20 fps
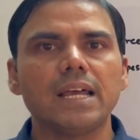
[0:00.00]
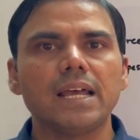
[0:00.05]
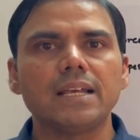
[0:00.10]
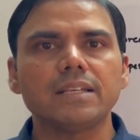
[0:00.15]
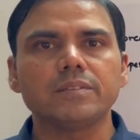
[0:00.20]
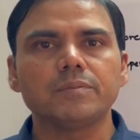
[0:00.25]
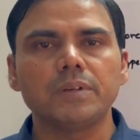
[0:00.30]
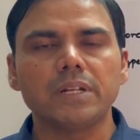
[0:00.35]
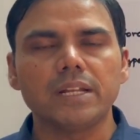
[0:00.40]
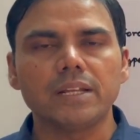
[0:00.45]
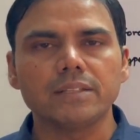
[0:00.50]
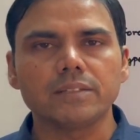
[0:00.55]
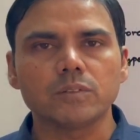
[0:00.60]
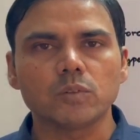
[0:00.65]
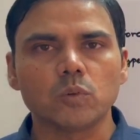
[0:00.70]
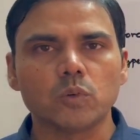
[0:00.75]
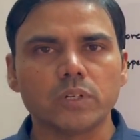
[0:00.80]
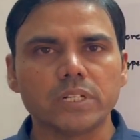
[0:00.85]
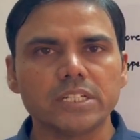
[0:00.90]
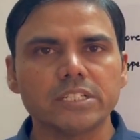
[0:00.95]
as well as
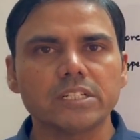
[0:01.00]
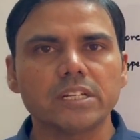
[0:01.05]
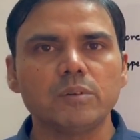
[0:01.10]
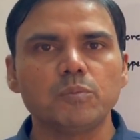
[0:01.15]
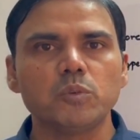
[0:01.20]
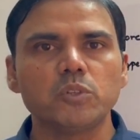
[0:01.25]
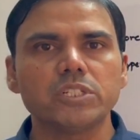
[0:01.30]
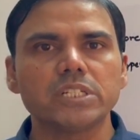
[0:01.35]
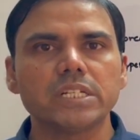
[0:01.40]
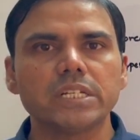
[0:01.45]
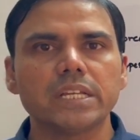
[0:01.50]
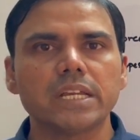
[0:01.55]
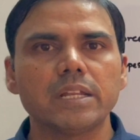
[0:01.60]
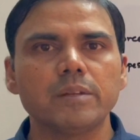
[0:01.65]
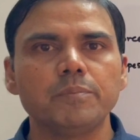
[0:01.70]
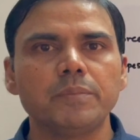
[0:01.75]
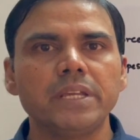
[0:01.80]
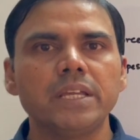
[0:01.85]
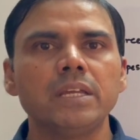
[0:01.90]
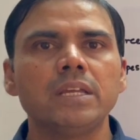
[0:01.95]
rotational motion
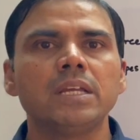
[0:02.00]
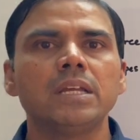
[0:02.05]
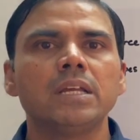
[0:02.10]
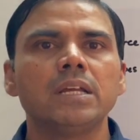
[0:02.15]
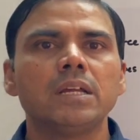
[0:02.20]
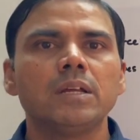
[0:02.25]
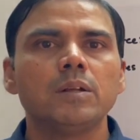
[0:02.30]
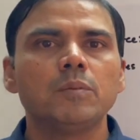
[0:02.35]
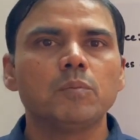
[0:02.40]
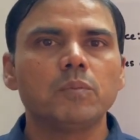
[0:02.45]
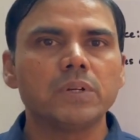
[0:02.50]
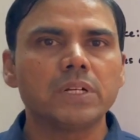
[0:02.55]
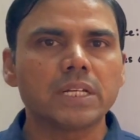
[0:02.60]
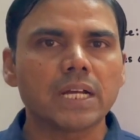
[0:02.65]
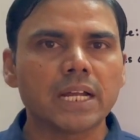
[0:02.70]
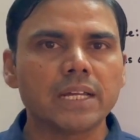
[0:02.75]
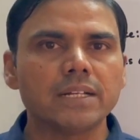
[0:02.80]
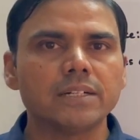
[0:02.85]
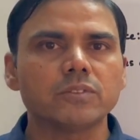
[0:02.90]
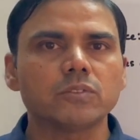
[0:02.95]
can be
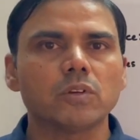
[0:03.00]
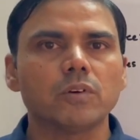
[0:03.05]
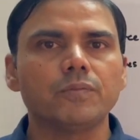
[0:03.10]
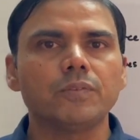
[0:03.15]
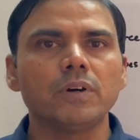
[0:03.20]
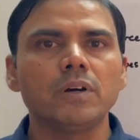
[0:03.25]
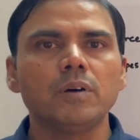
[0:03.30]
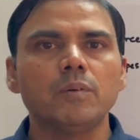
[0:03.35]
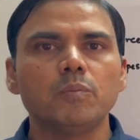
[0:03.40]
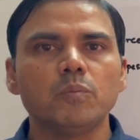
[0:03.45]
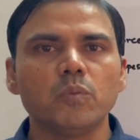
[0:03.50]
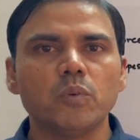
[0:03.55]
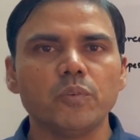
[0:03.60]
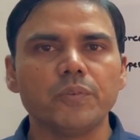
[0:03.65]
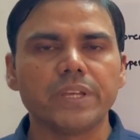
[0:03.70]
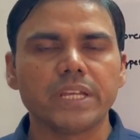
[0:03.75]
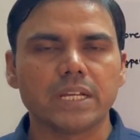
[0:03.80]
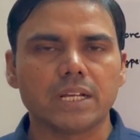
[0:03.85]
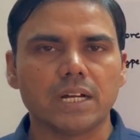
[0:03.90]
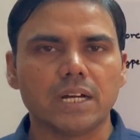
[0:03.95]
tires of a
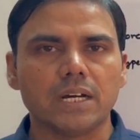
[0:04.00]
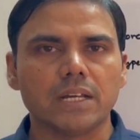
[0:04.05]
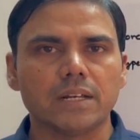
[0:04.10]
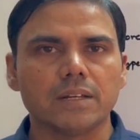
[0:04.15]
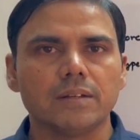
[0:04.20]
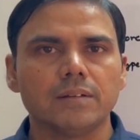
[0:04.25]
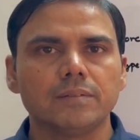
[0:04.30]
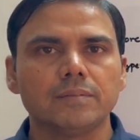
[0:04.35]
moving car.